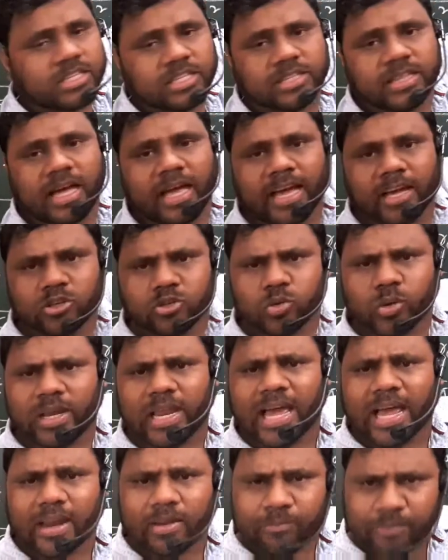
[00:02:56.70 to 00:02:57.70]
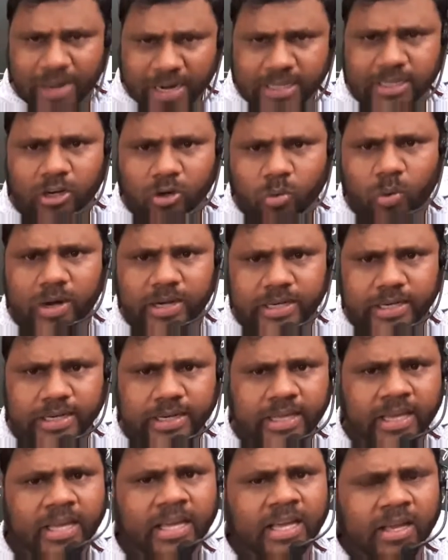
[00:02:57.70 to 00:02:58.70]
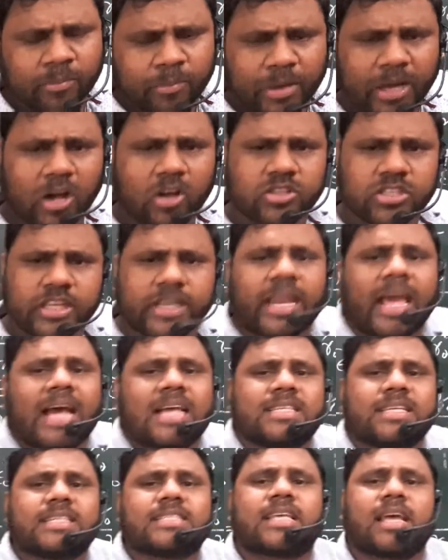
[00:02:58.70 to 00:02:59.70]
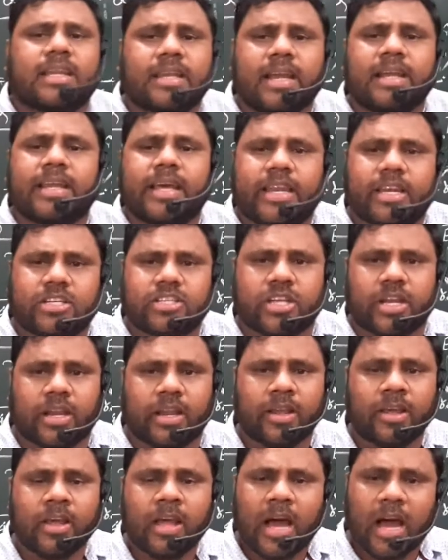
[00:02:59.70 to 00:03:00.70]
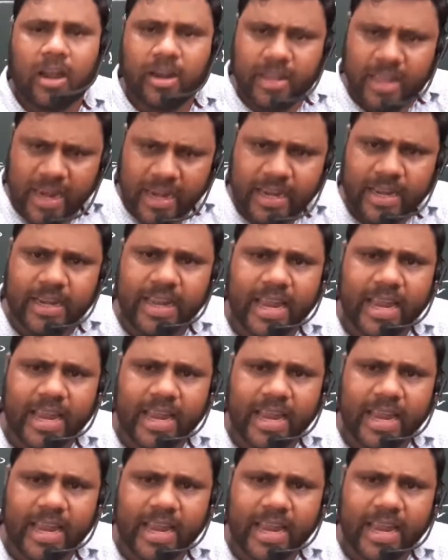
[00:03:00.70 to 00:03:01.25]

is the actually a vector quantity because it has a certain direction, and the